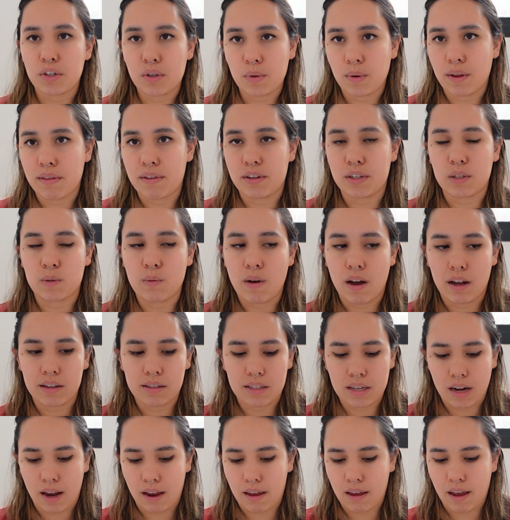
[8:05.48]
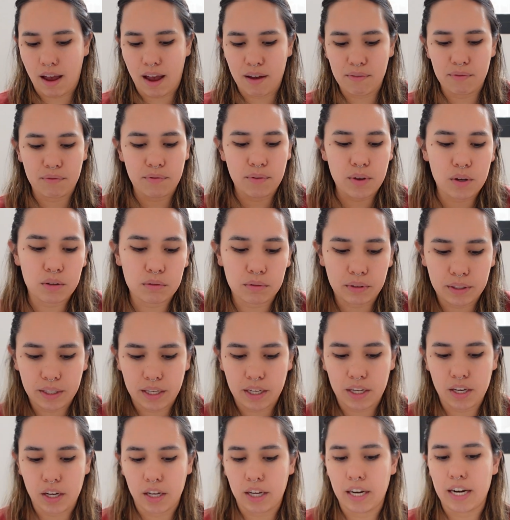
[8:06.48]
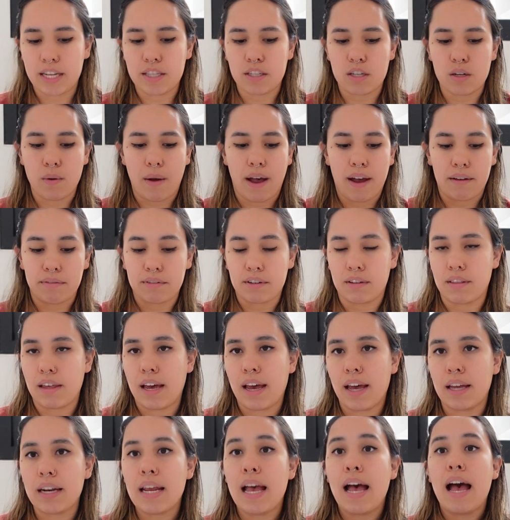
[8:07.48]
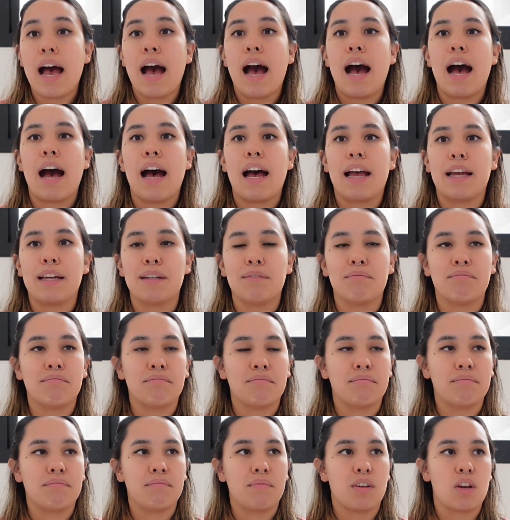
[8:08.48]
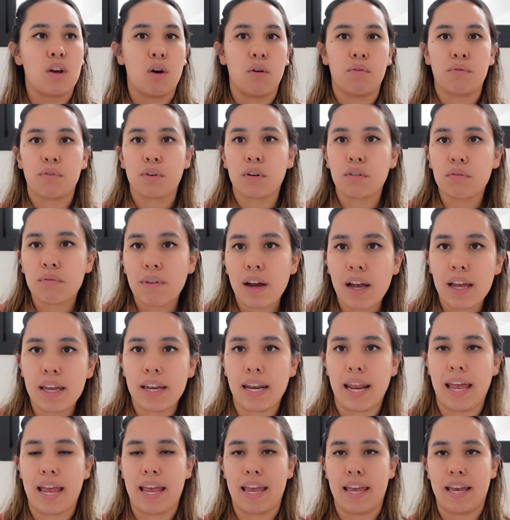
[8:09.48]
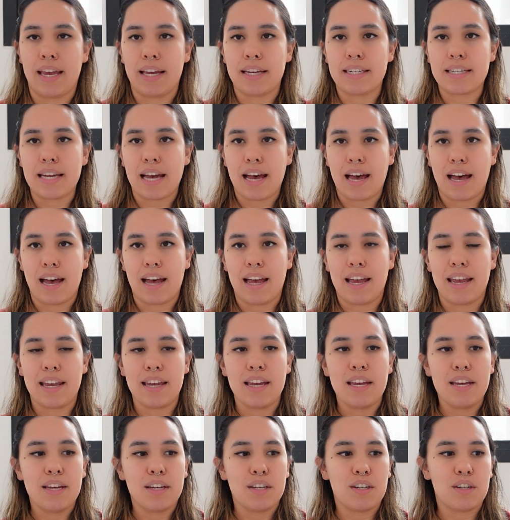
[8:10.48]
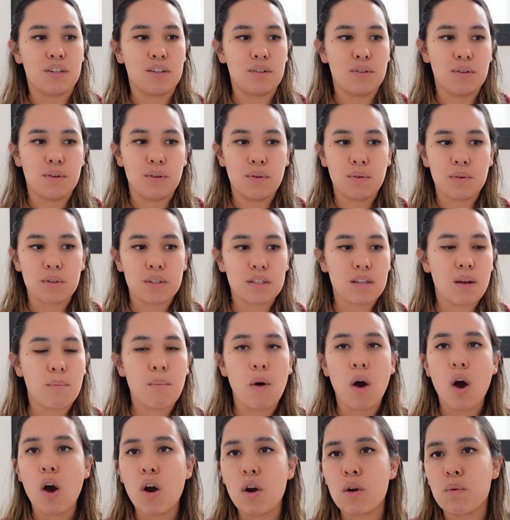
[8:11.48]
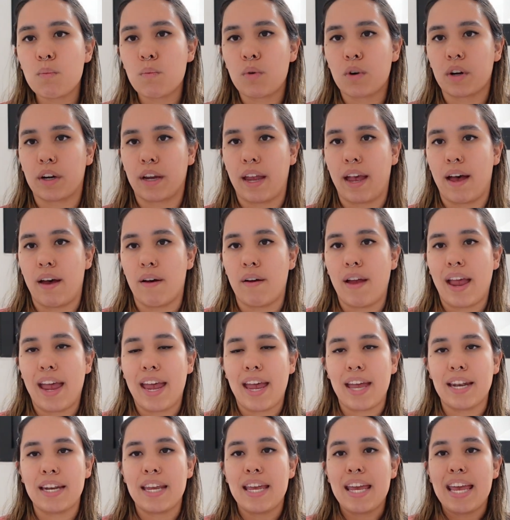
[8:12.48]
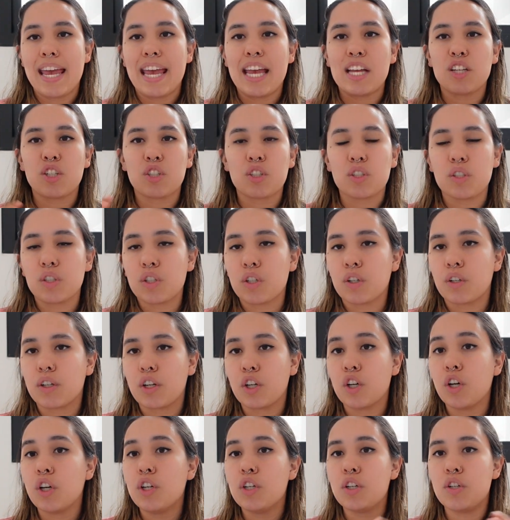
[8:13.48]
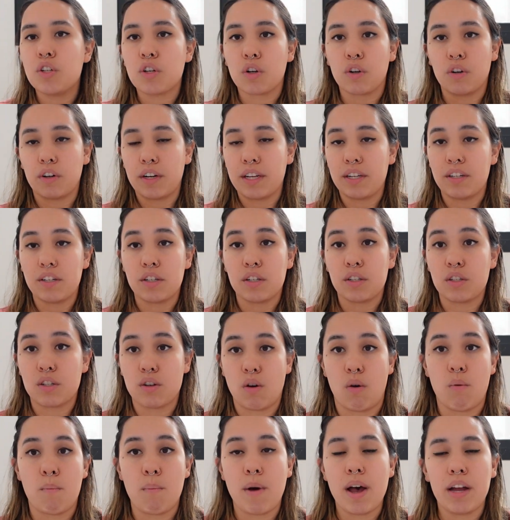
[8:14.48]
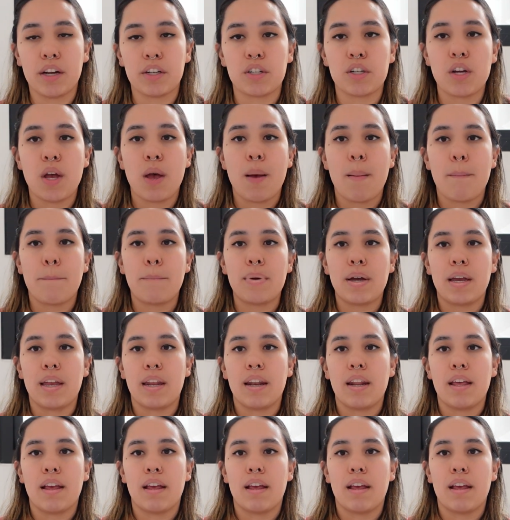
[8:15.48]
doing the squats and I, I feel really good. And so after that, I go for a run and I do some arm workout and it just could turn into so much. But